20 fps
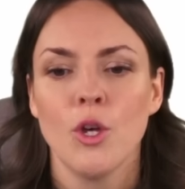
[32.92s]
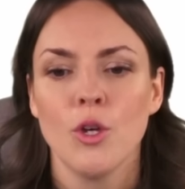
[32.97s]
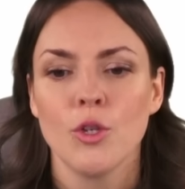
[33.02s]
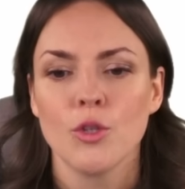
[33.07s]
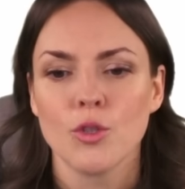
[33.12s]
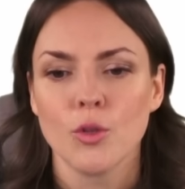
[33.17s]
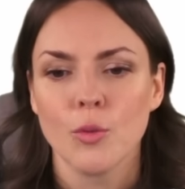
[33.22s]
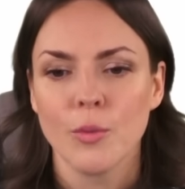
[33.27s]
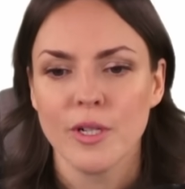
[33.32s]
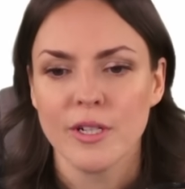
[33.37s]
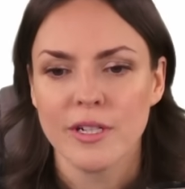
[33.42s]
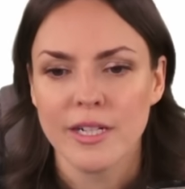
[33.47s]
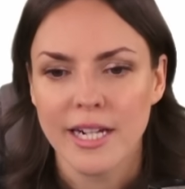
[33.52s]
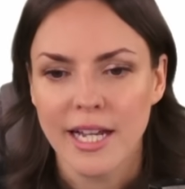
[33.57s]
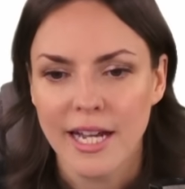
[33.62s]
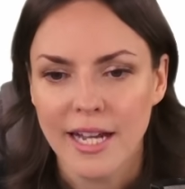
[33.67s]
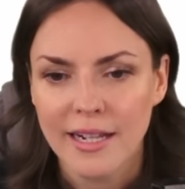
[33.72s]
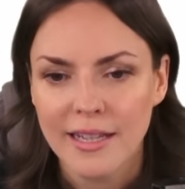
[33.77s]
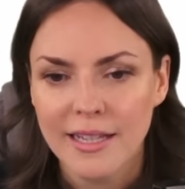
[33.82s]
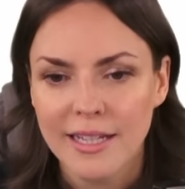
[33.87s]
So we are
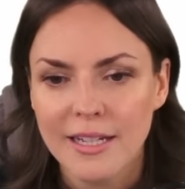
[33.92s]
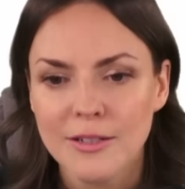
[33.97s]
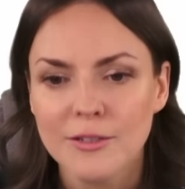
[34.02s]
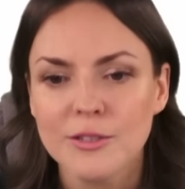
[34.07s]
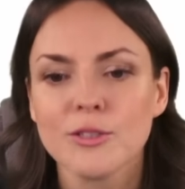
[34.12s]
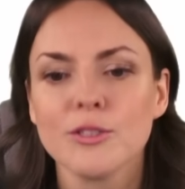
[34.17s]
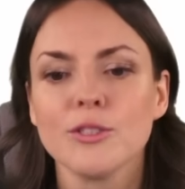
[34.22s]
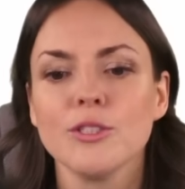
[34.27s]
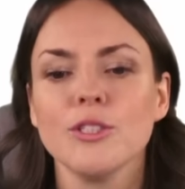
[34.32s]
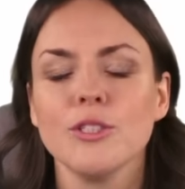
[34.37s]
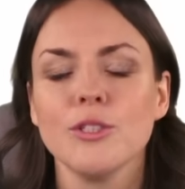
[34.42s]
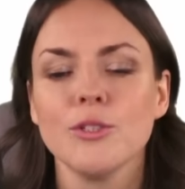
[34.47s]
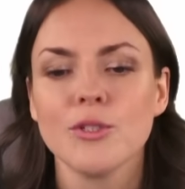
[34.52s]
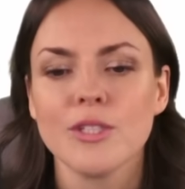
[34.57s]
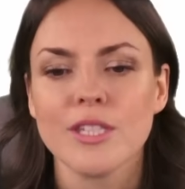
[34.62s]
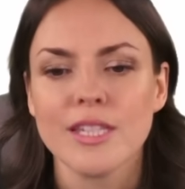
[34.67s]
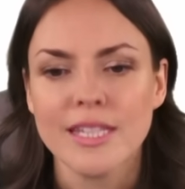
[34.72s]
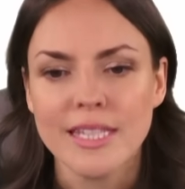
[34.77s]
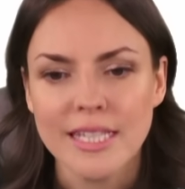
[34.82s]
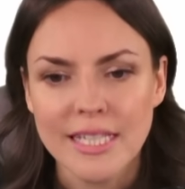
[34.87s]
not allowed to use
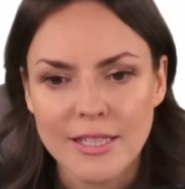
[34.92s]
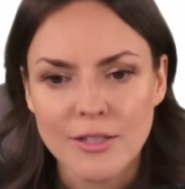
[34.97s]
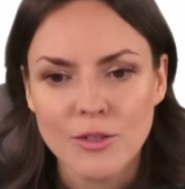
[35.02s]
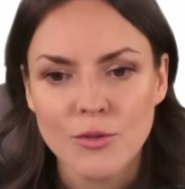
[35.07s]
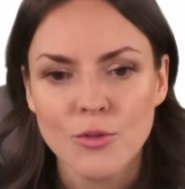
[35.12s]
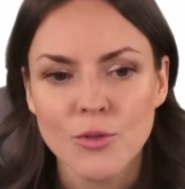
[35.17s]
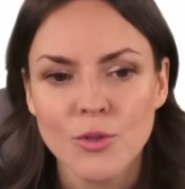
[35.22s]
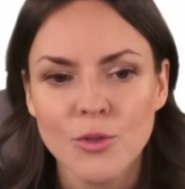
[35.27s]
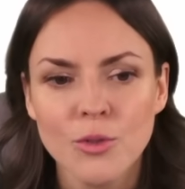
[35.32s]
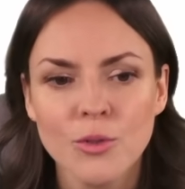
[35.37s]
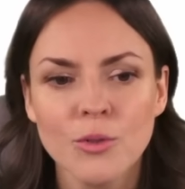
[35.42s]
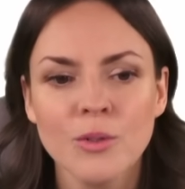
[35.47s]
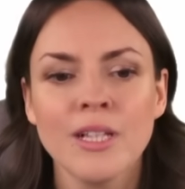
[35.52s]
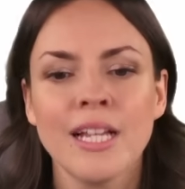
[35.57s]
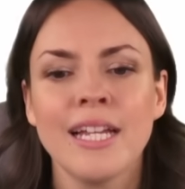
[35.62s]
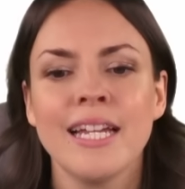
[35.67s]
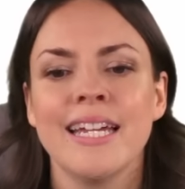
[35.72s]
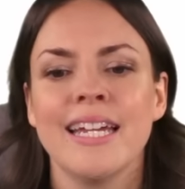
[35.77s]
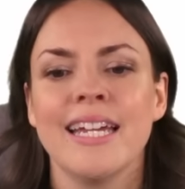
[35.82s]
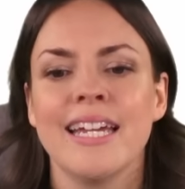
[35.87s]
this rule,
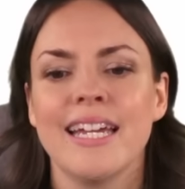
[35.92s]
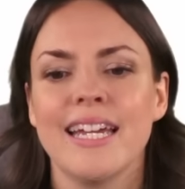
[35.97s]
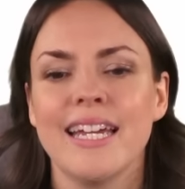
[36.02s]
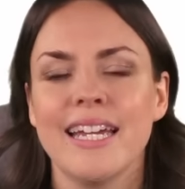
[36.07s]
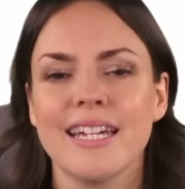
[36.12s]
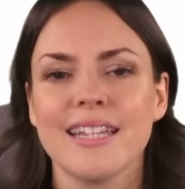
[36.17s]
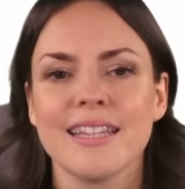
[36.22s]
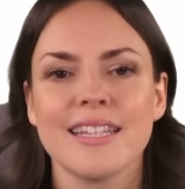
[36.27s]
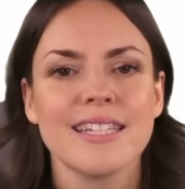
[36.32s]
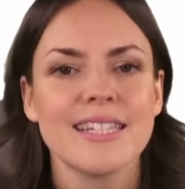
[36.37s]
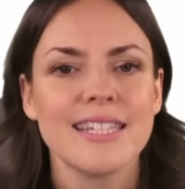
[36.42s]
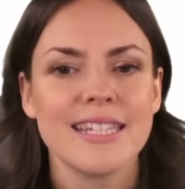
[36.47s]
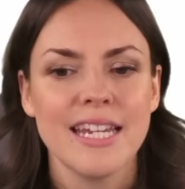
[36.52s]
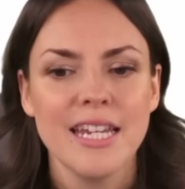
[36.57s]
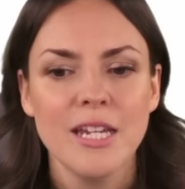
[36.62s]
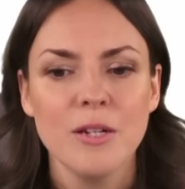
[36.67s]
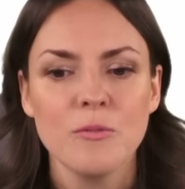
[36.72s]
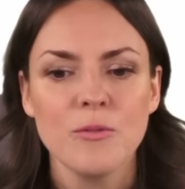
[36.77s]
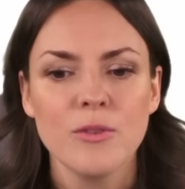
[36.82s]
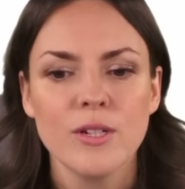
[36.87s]
and the
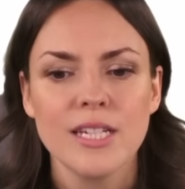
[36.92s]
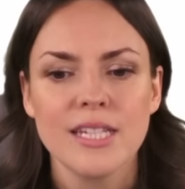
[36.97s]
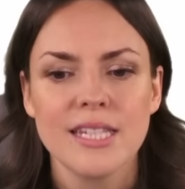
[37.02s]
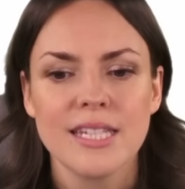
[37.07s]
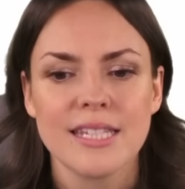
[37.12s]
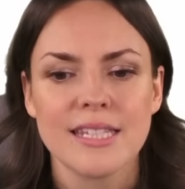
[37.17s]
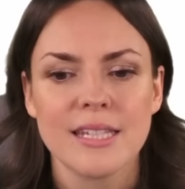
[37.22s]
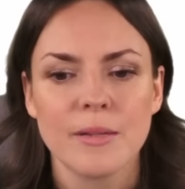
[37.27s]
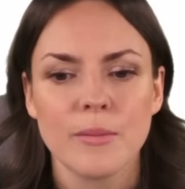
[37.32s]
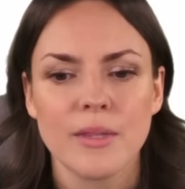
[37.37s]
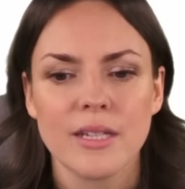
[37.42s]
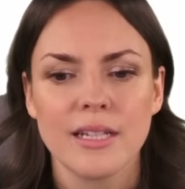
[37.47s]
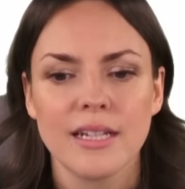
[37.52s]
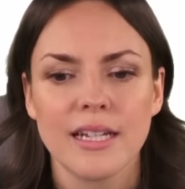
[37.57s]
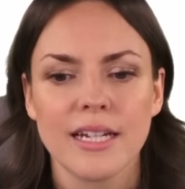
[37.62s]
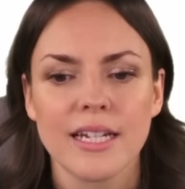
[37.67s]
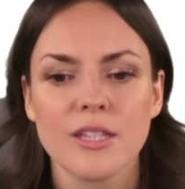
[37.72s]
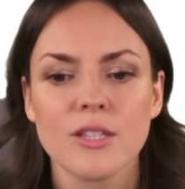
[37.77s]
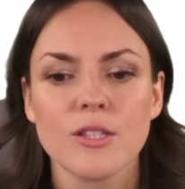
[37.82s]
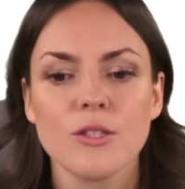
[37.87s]
same with something
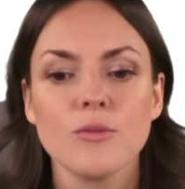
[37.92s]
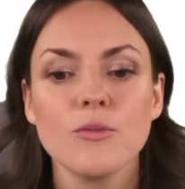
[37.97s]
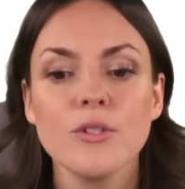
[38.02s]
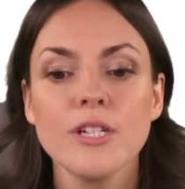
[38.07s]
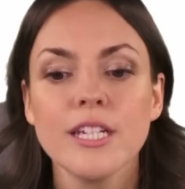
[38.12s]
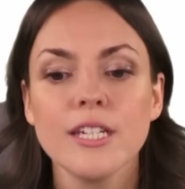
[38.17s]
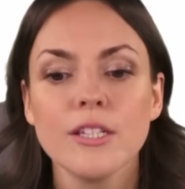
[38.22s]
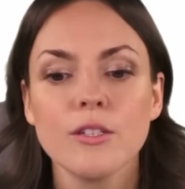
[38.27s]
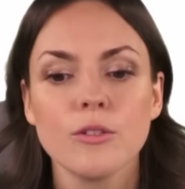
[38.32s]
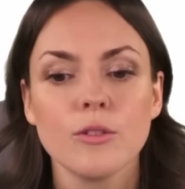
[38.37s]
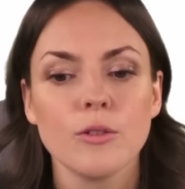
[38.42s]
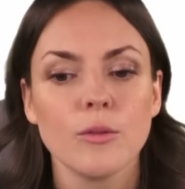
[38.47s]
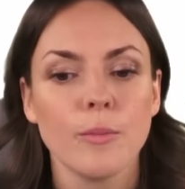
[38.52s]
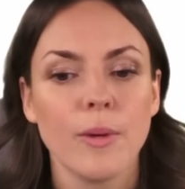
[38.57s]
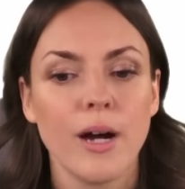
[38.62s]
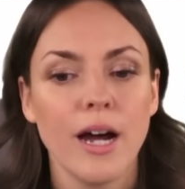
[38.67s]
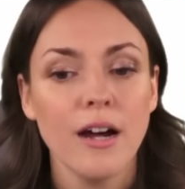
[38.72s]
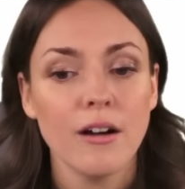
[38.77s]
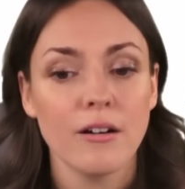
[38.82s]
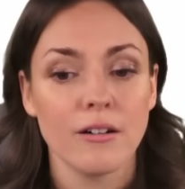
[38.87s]
like three to the
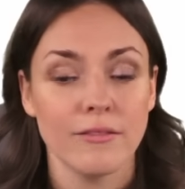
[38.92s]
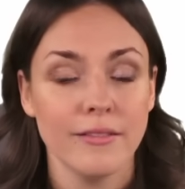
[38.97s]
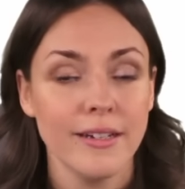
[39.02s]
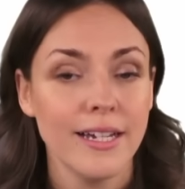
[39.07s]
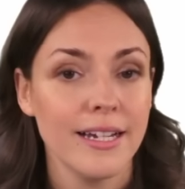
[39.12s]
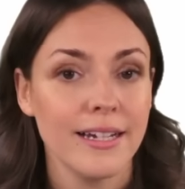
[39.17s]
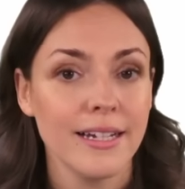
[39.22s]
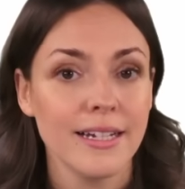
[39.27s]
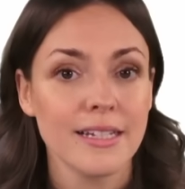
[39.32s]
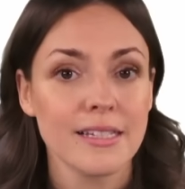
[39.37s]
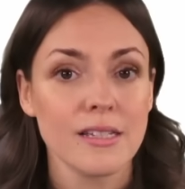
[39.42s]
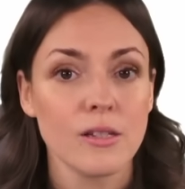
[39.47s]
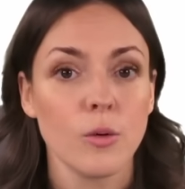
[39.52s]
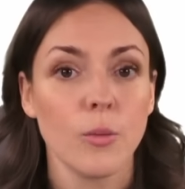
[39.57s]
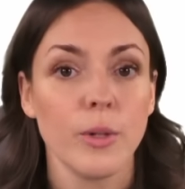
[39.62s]
power of x.